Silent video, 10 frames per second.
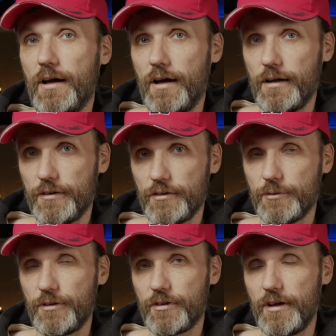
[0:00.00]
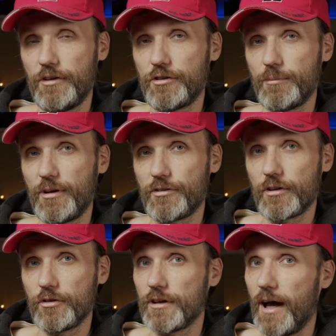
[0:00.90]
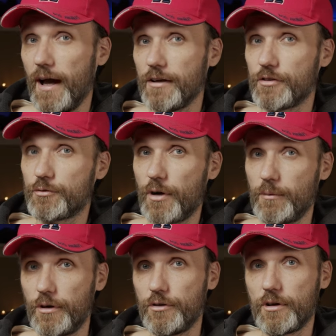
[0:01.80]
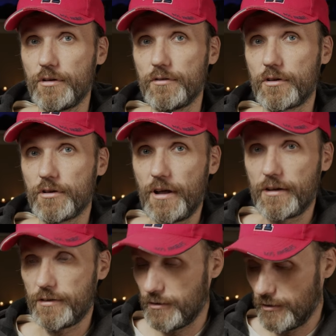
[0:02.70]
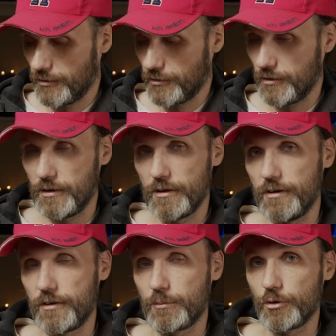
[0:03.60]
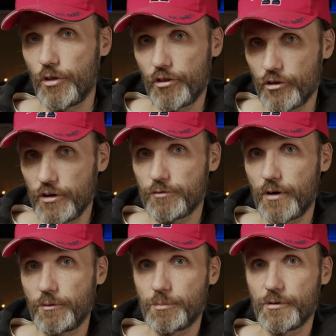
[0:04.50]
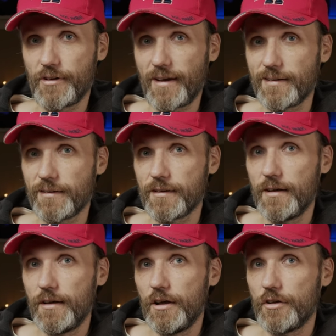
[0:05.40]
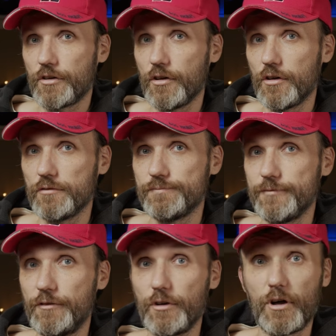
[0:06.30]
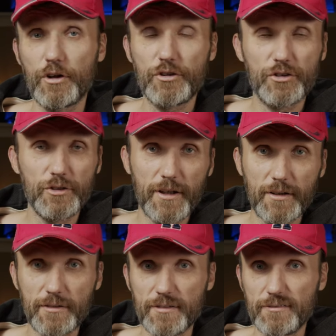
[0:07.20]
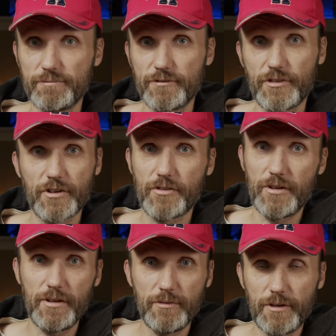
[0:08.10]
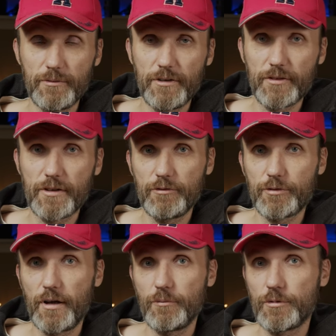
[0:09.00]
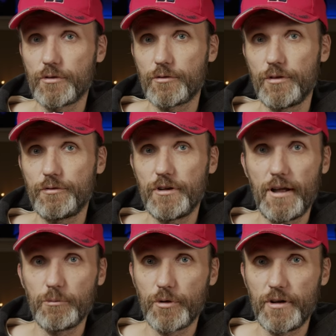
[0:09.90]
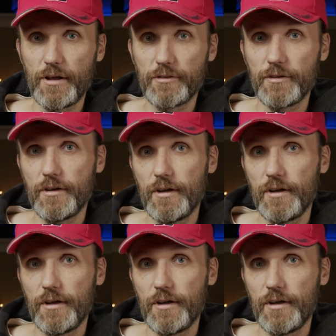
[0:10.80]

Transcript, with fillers: uh, the basically HDMI signal, the highest frame rate you can connect this uh, is up to 30 frames per second. So if you are shooting um, 60 basically frames or 59.9